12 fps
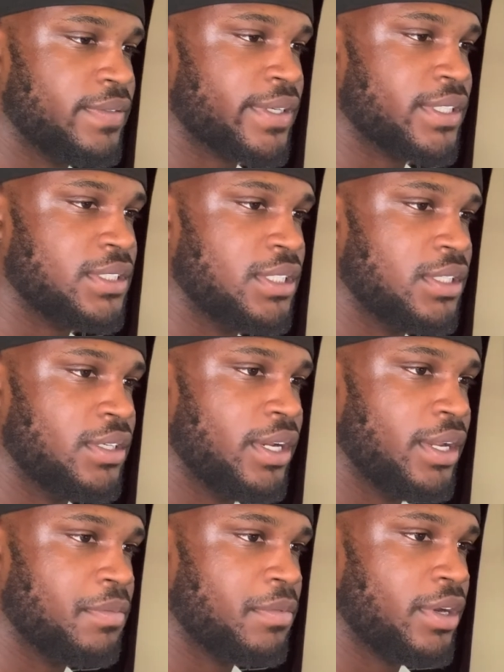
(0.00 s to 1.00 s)
I can see her
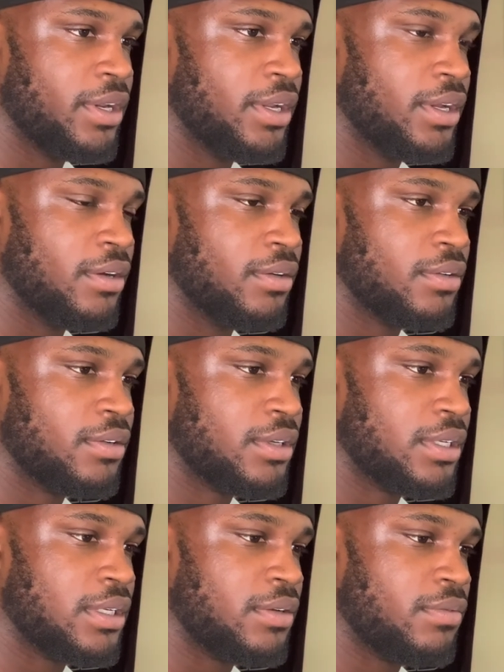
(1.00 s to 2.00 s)
name right
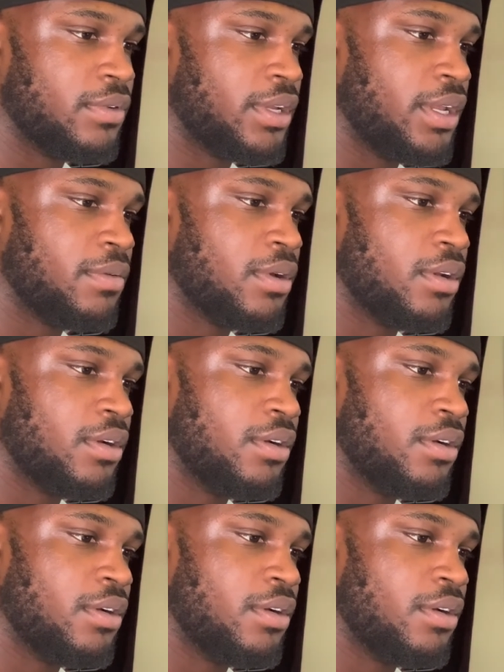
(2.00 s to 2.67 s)
now.